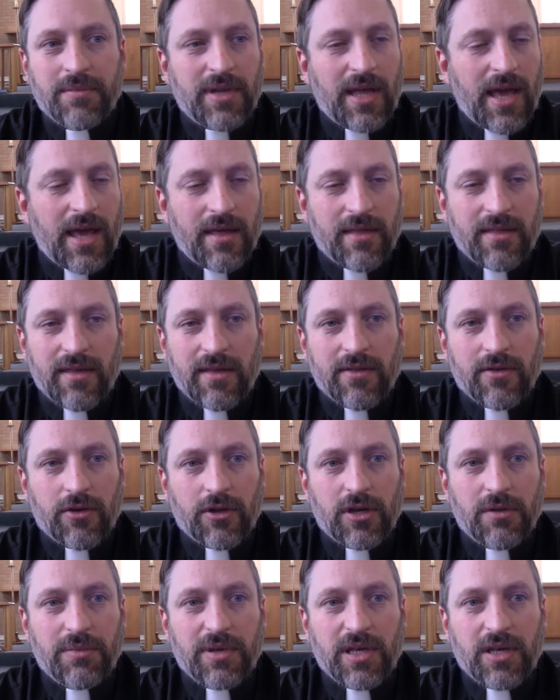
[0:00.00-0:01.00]
dioceses are
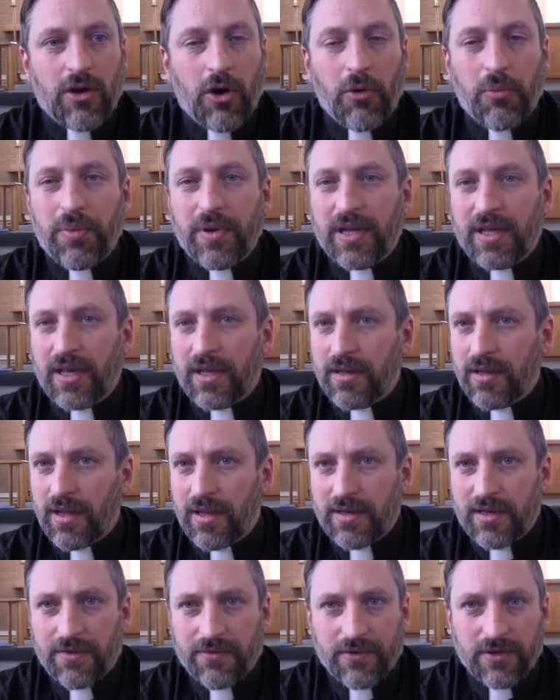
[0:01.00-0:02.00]
going to be opening
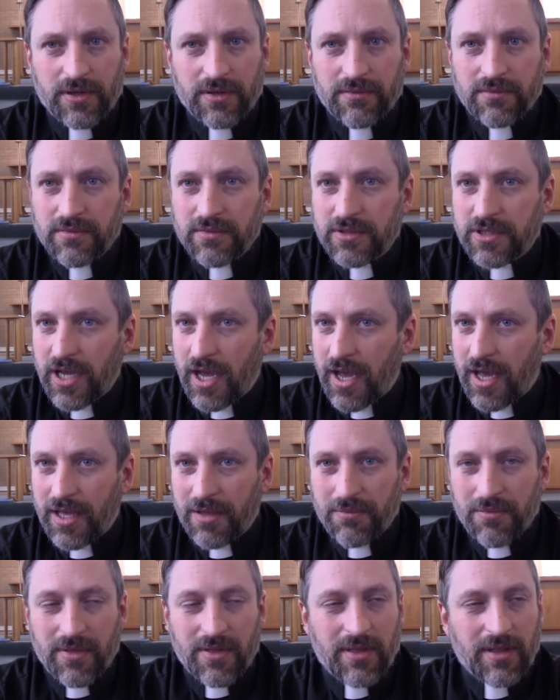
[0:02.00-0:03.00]
at different
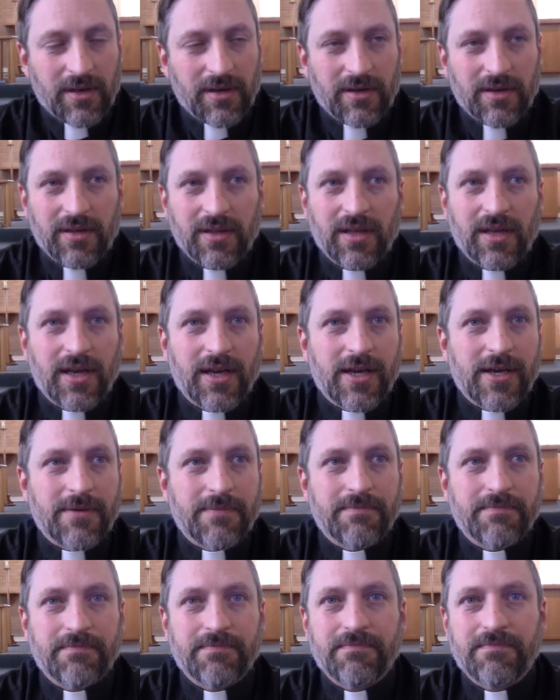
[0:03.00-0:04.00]
times and
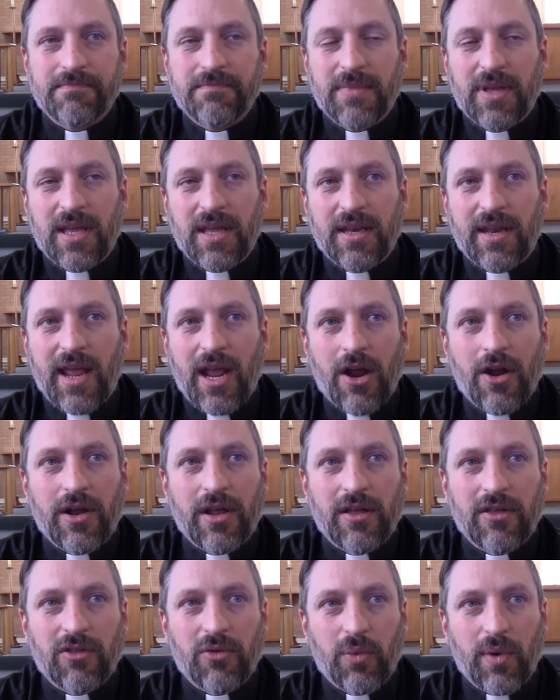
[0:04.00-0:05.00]
in
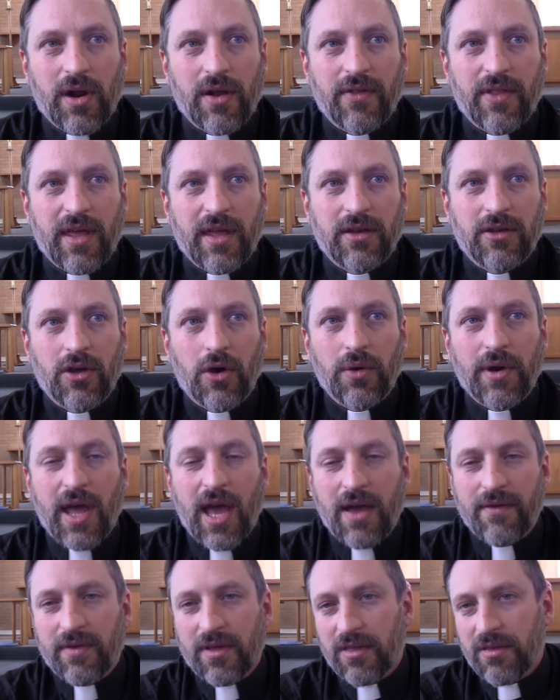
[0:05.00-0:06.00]
areas where they don't
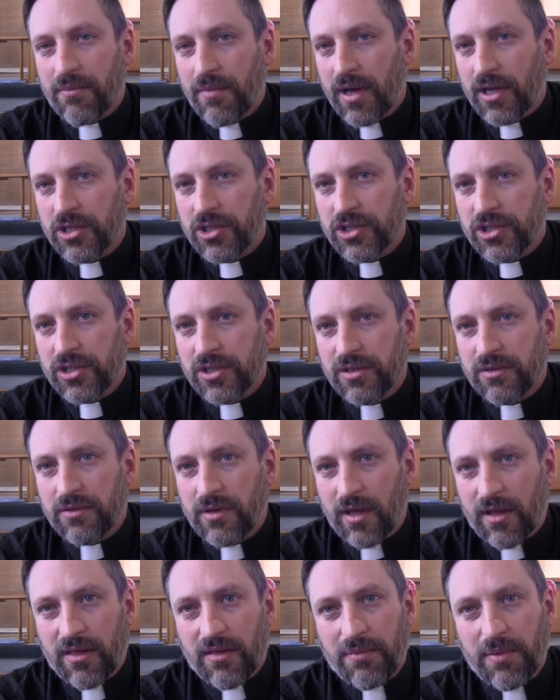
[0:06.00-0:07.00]
have as much
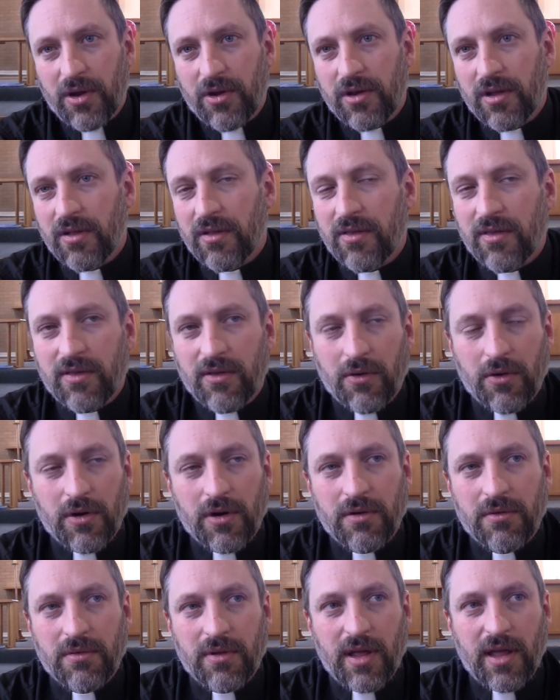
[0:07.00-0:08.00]
experience
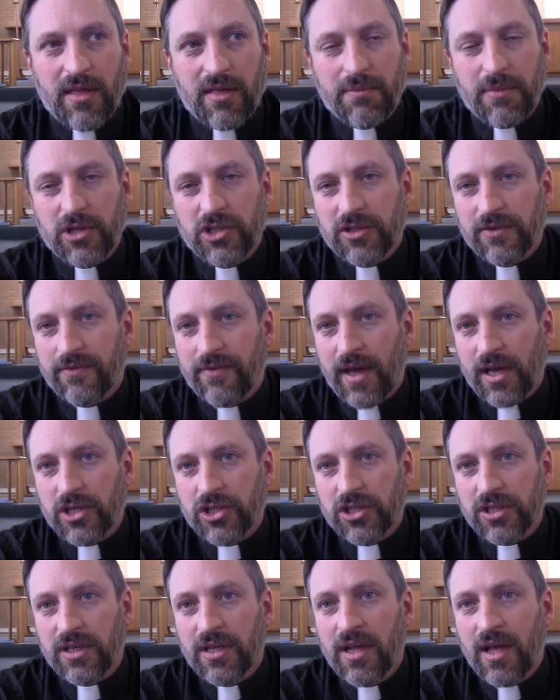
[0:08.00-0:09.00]
or as much
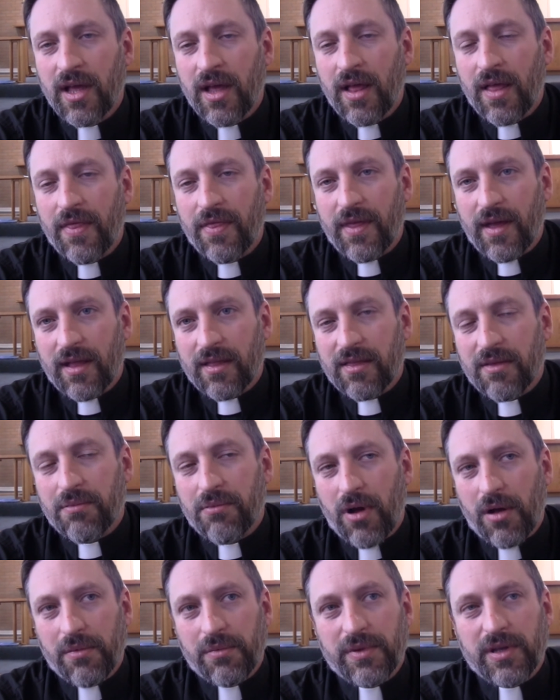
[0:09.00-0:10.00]
infection. That's
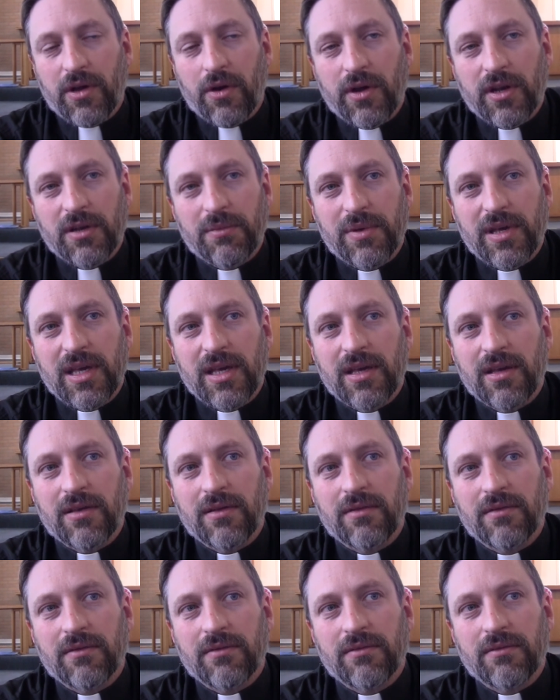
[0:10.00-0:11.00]
probably going to be
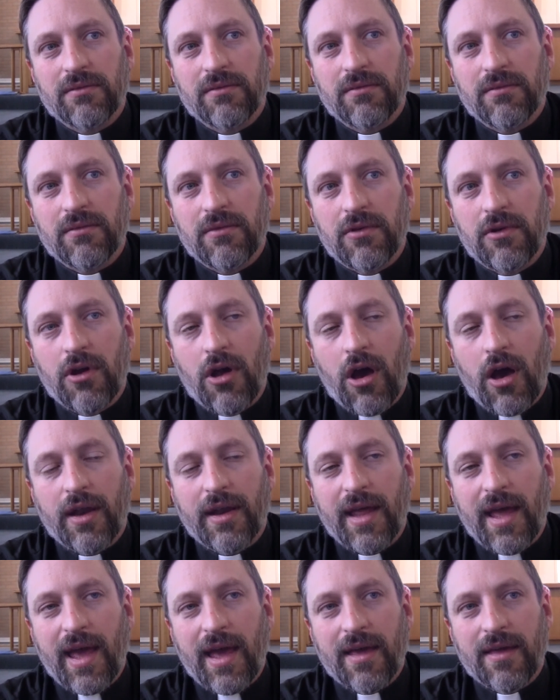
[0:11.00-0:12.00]

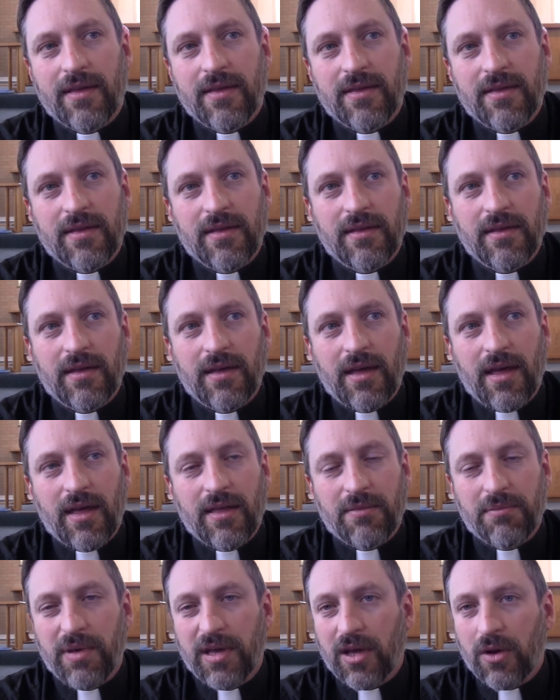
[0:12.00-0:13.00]
not as
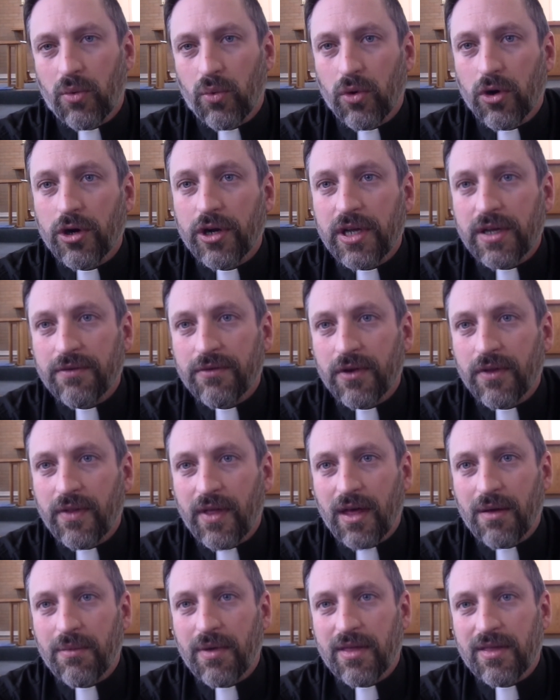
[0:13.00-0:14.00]
big a worry for
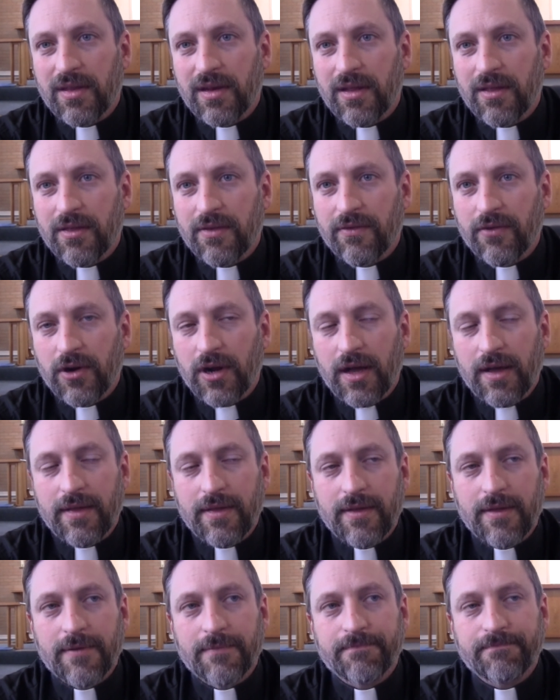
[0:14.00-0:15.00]
them as it is for
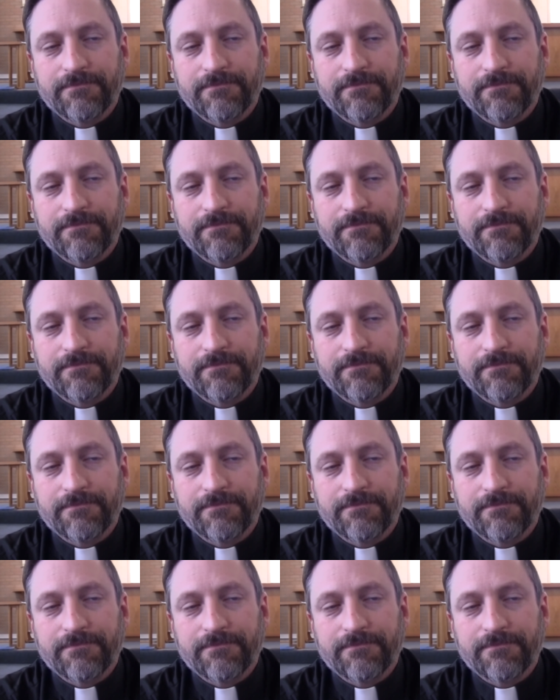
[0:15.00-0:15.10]
us.